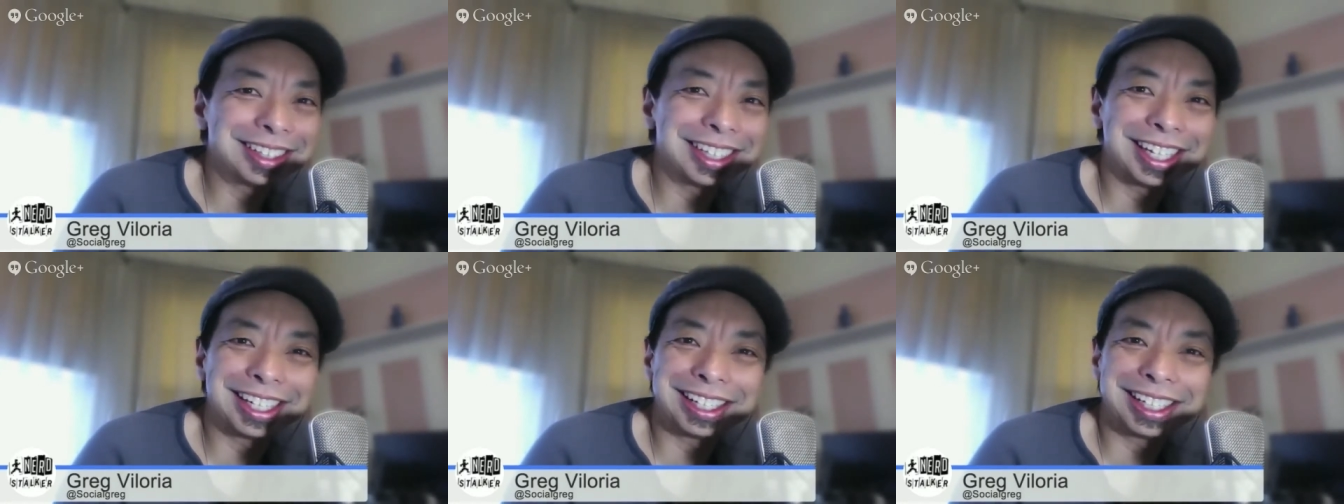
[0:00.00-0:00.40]

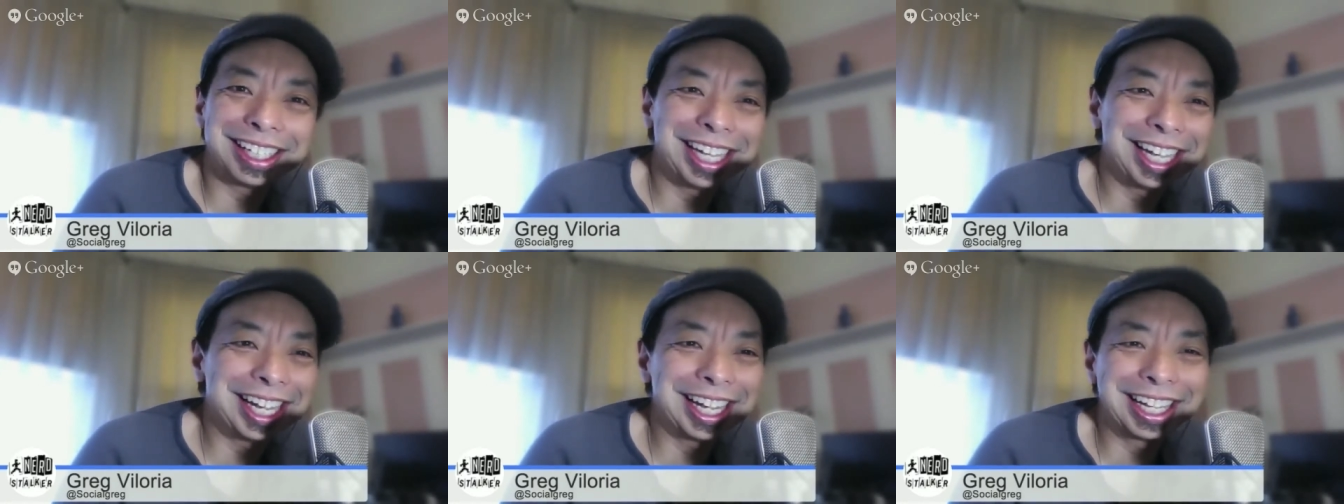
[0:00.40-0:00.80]
that
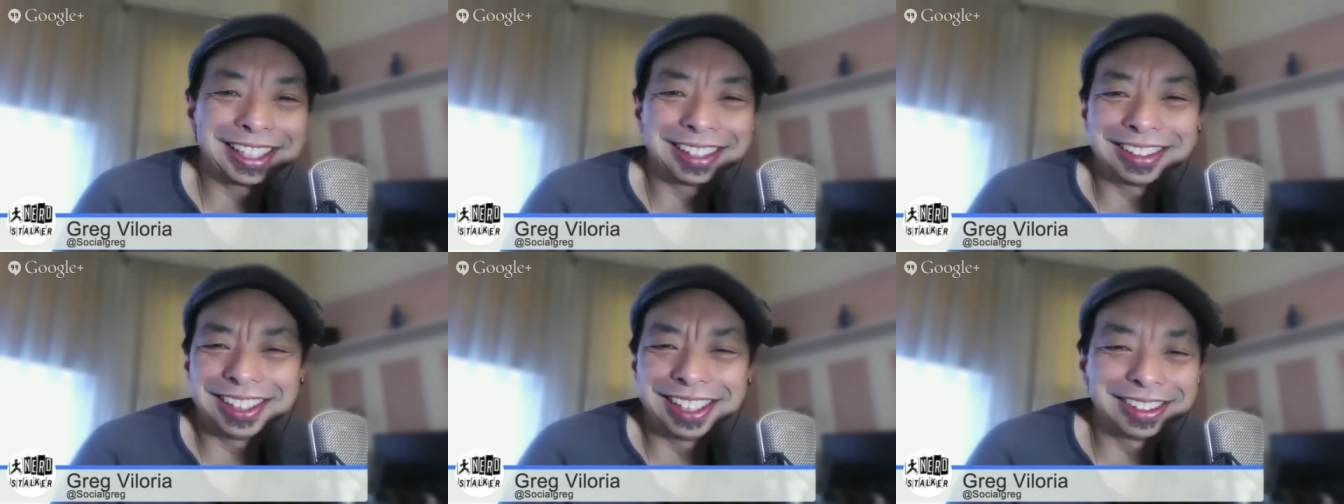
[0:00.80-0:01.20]
yeah,
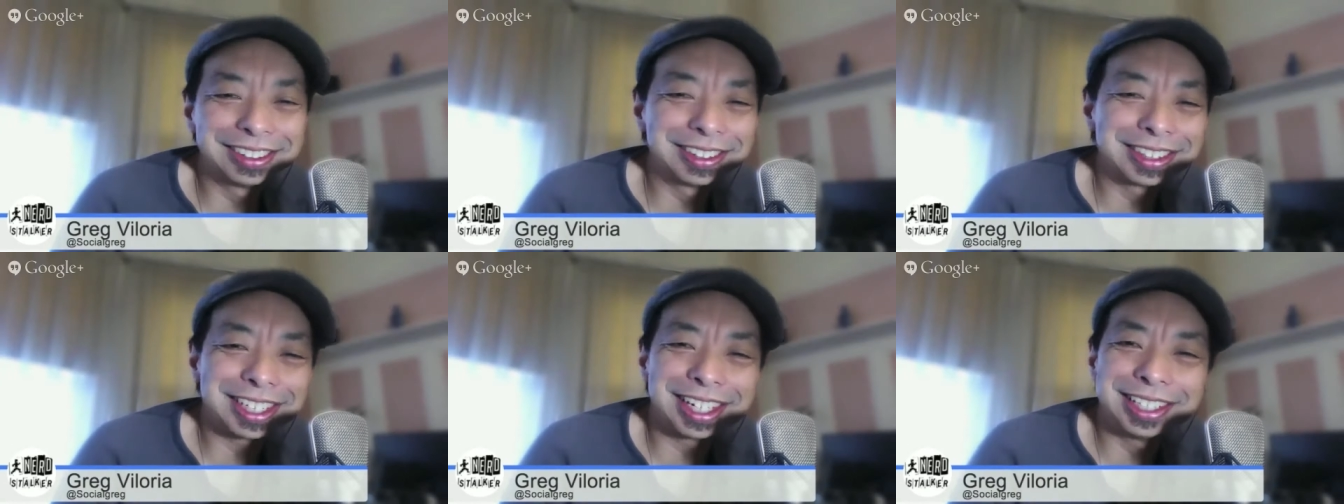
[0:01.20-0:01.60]
you know,
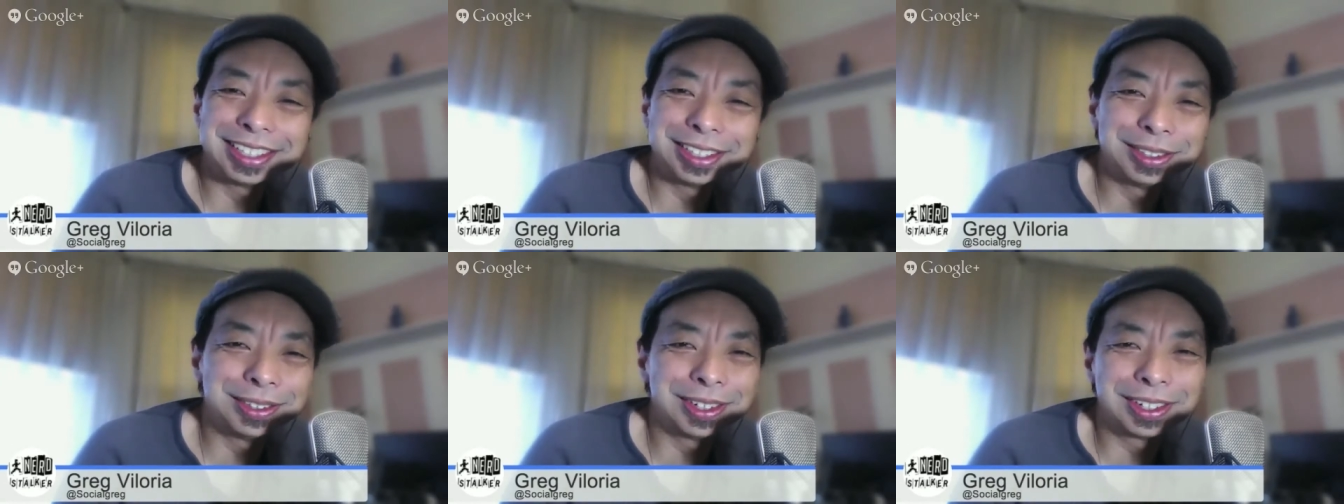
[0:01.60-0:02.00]
those guys
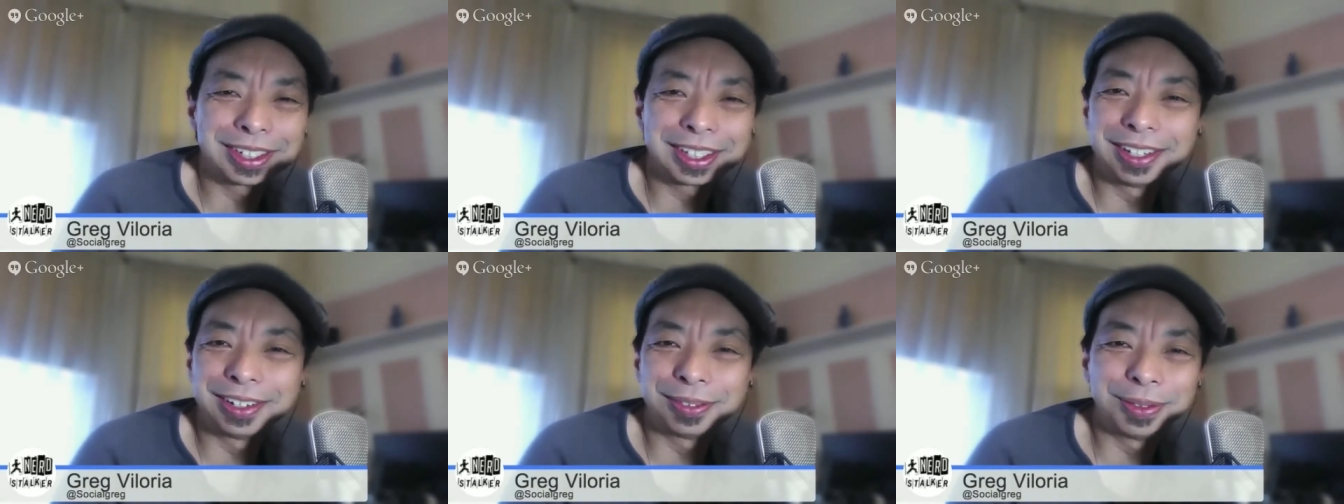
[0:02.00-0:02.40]
in New
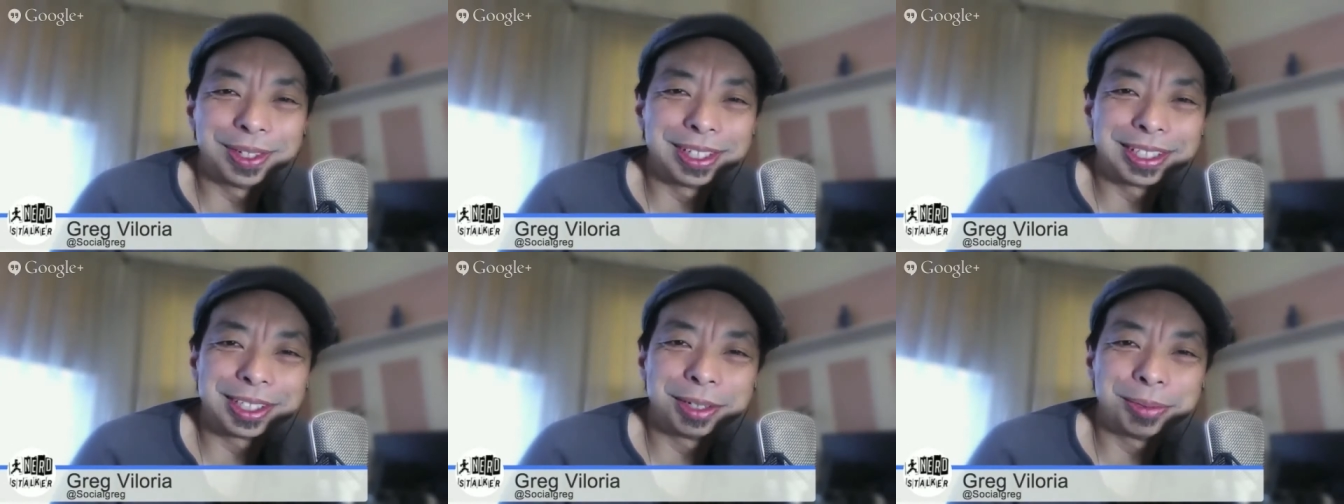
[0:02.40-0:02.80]
York aren't
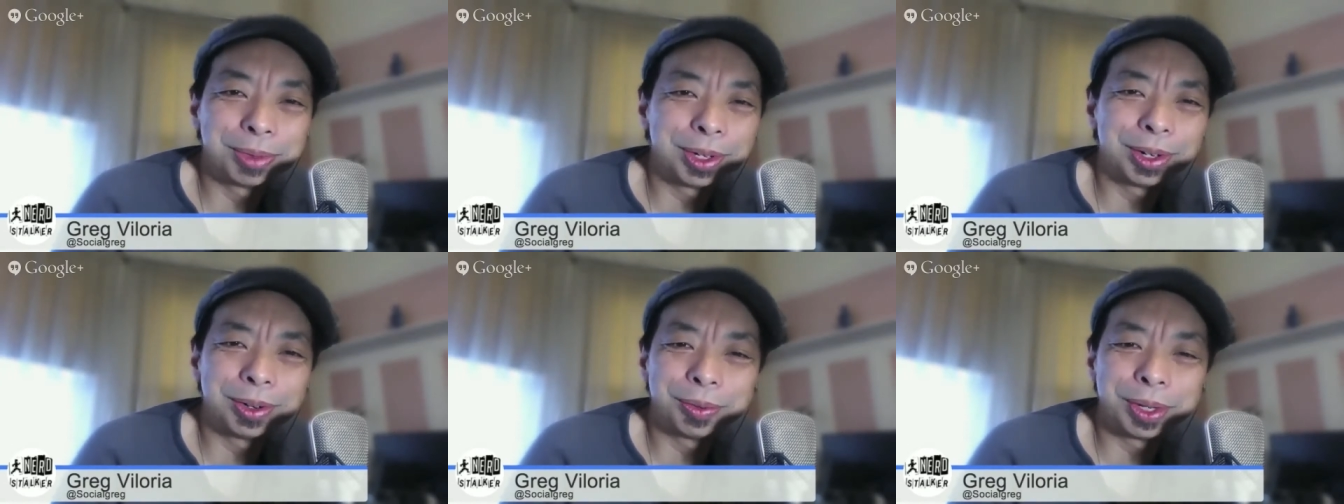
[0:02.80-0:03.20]
with us anymore.